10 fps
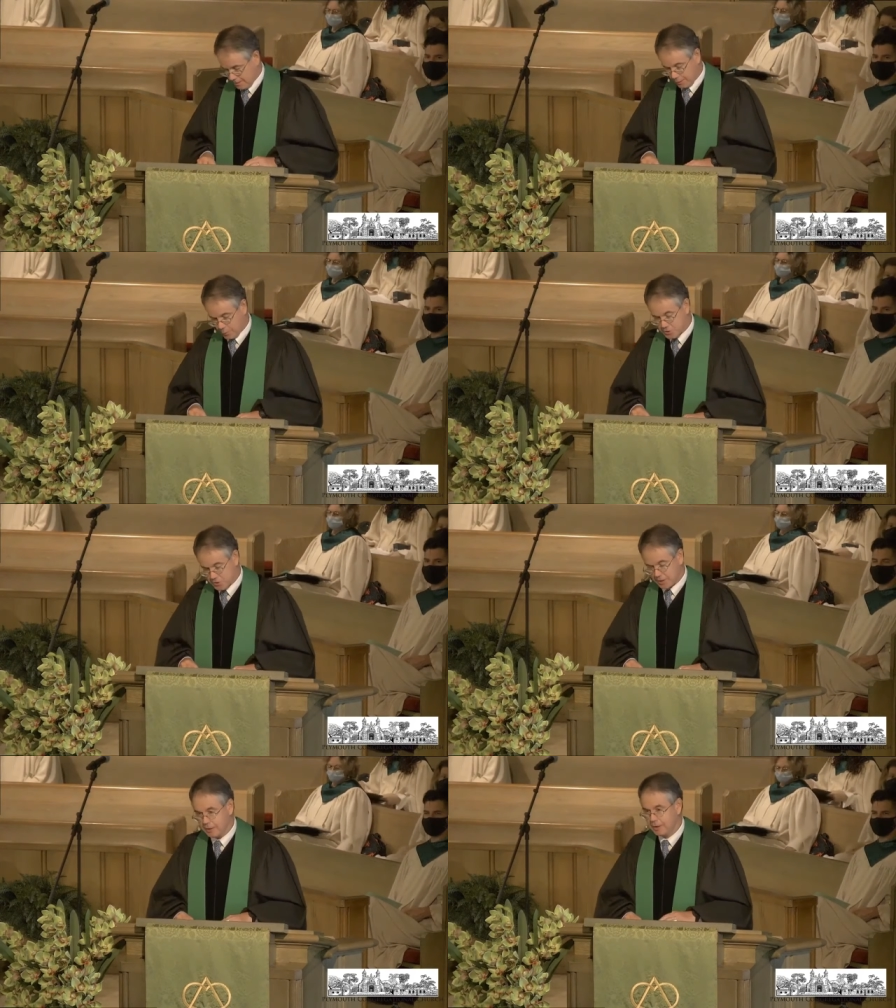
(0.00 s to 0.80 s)
there was
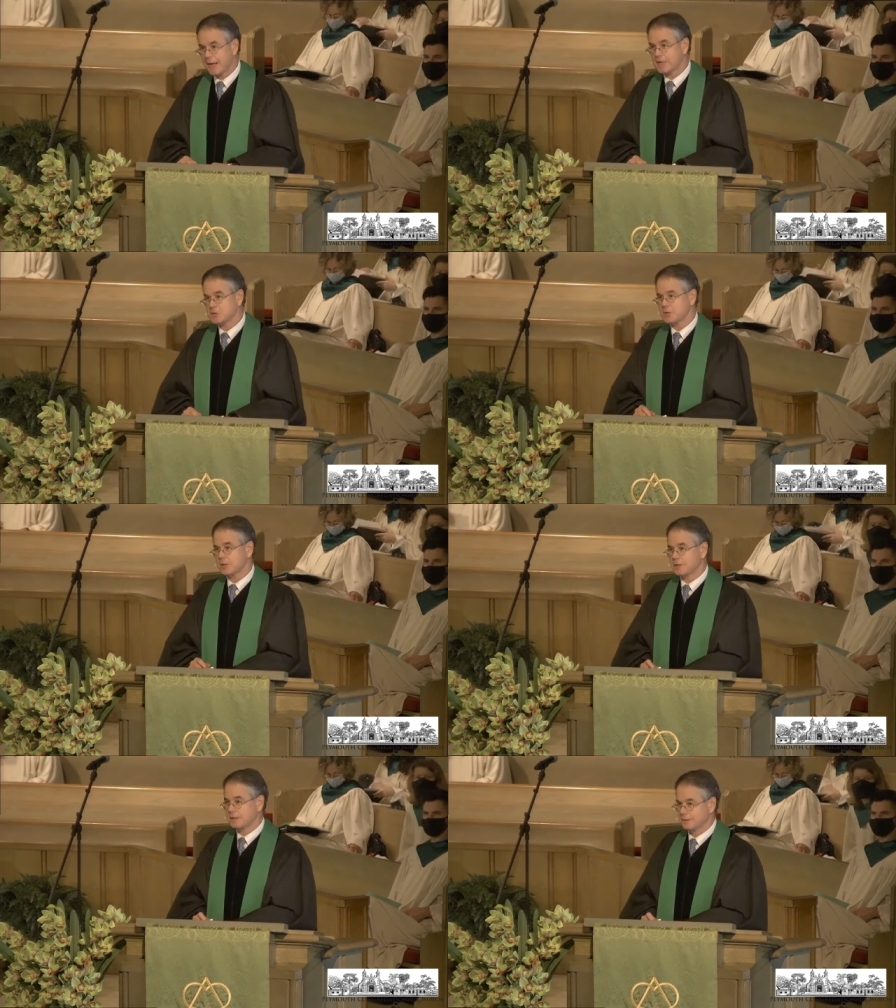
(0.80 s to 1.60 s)
a
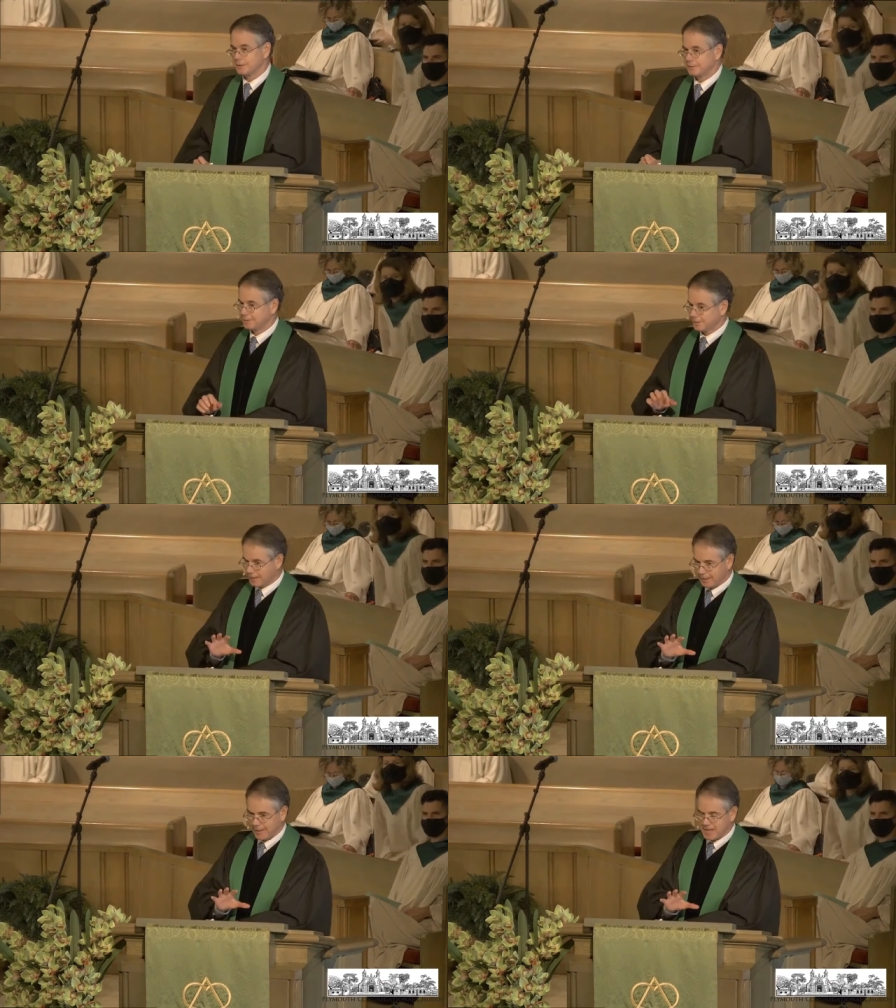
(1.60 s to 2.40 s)
classic,
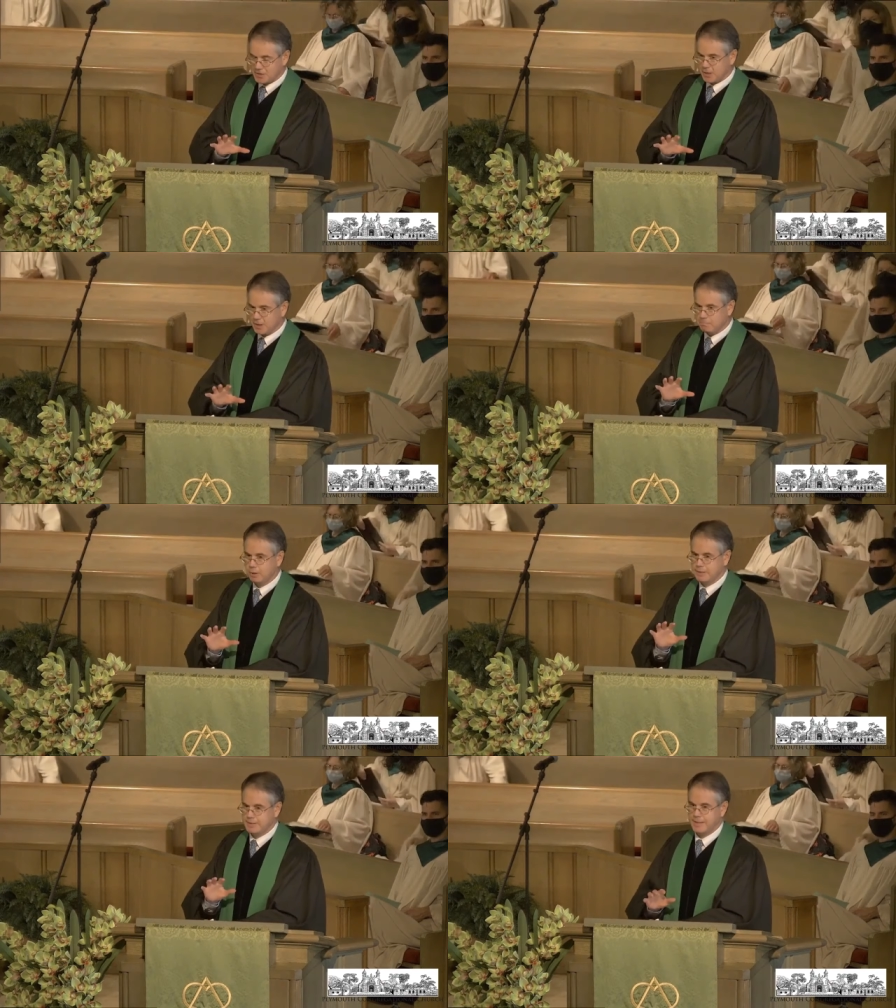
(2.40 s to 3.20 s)
a classic
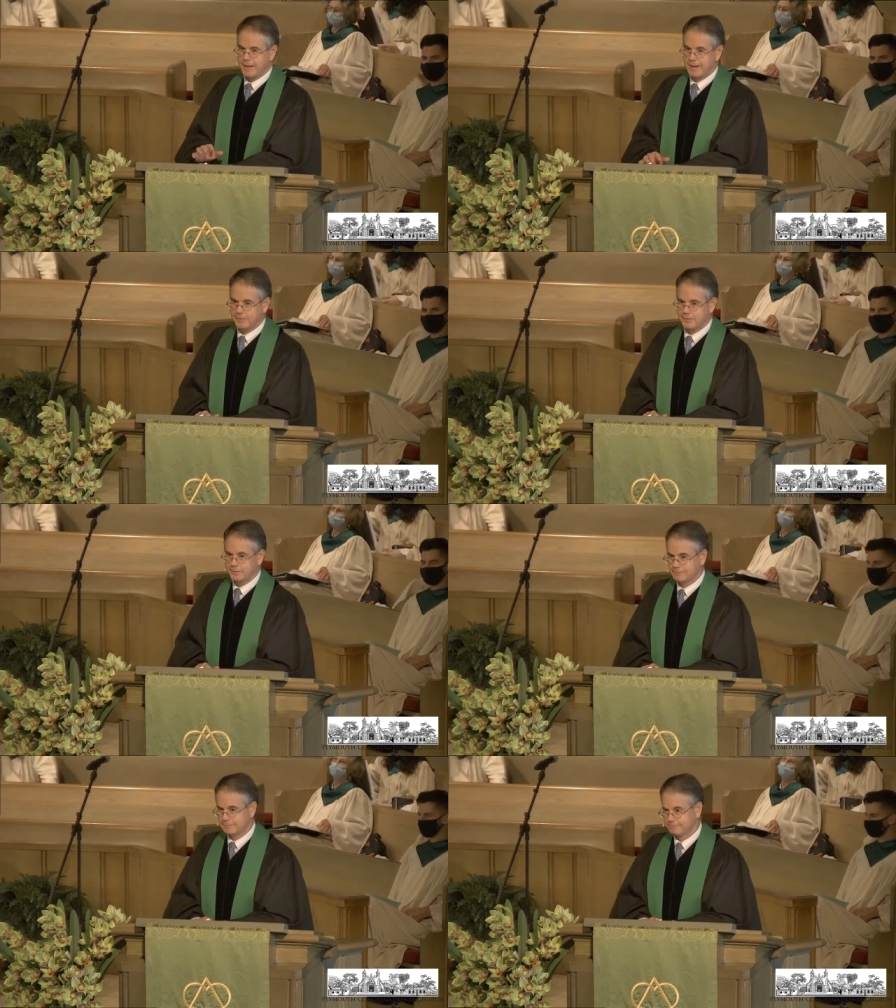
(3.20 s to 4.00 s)
put down,
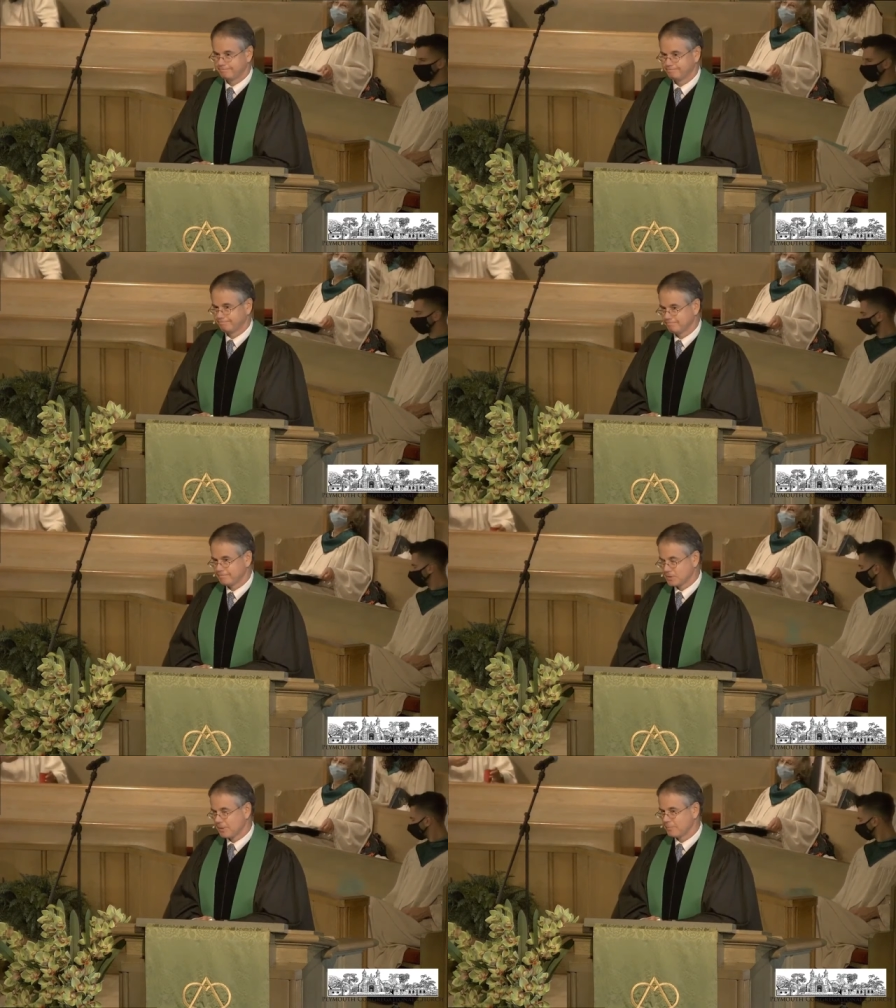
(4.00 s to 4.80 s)

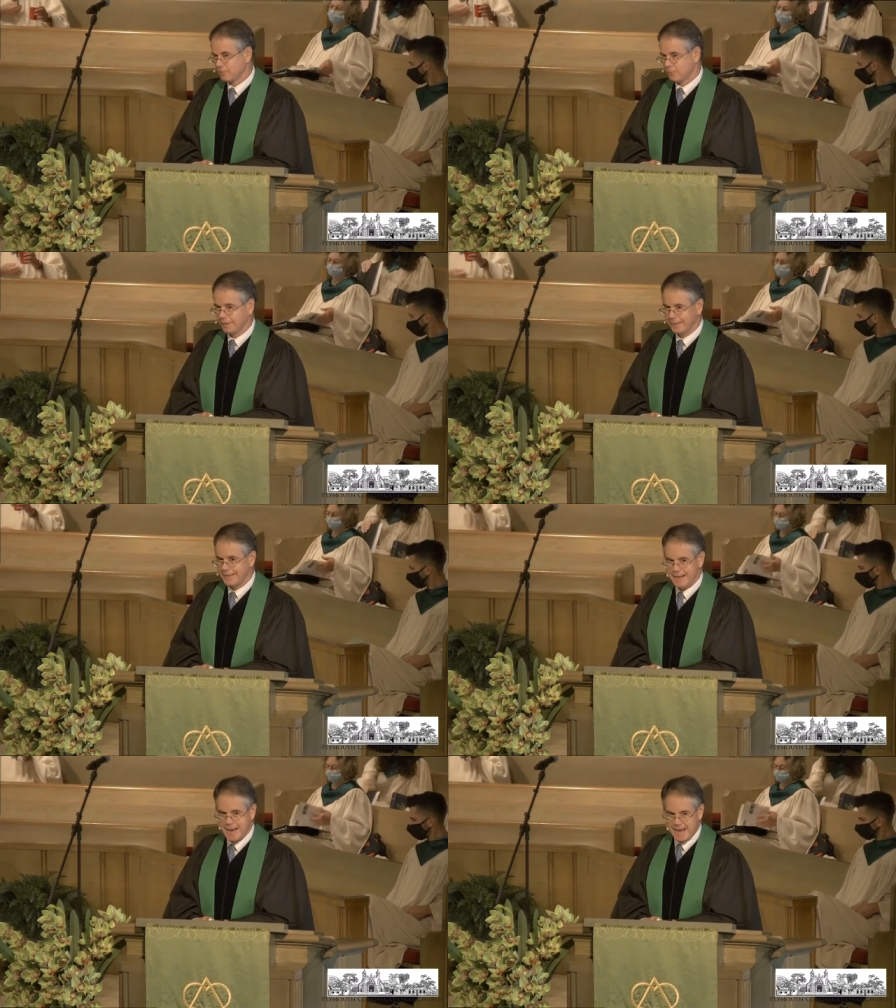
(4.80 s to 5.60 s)
something
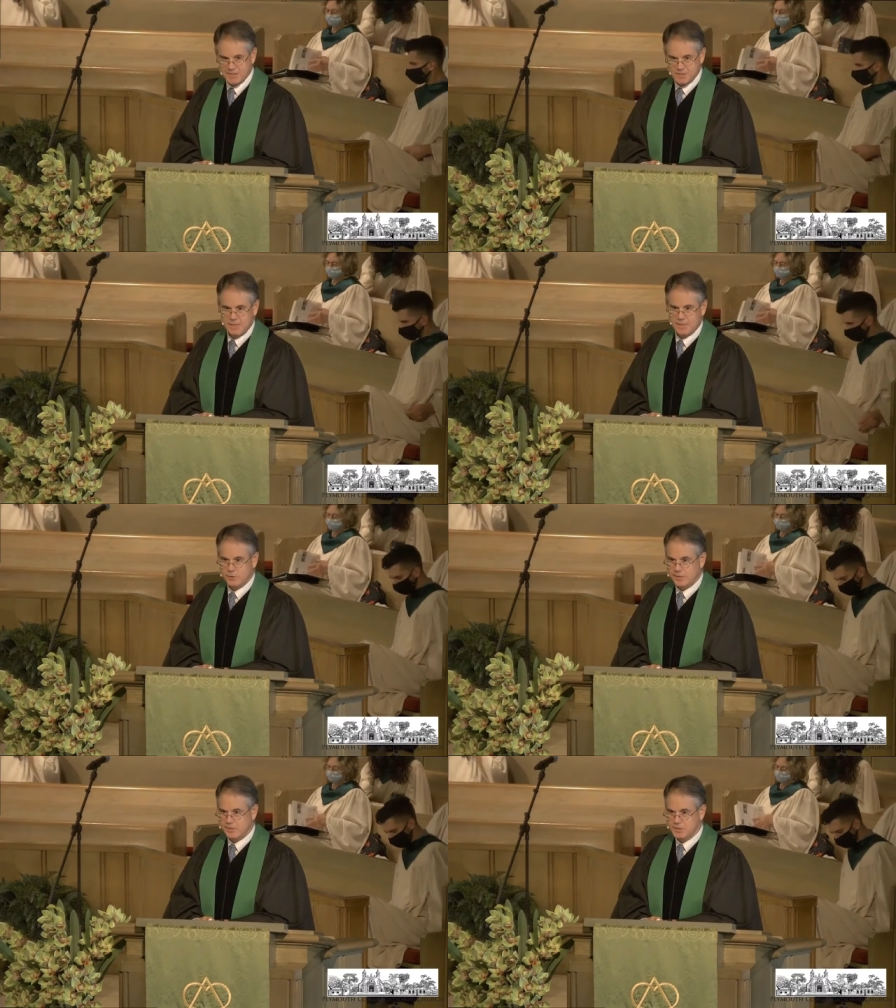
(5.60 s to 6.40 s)
really nasty
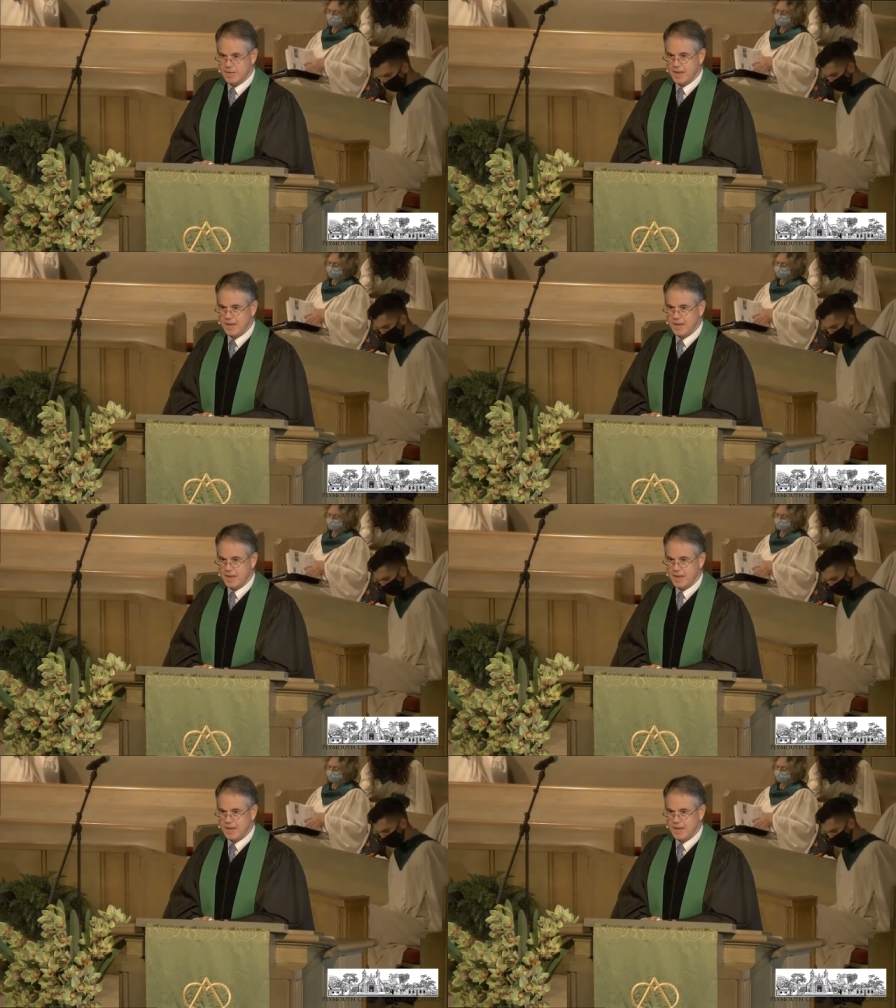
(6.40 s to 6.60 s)
you could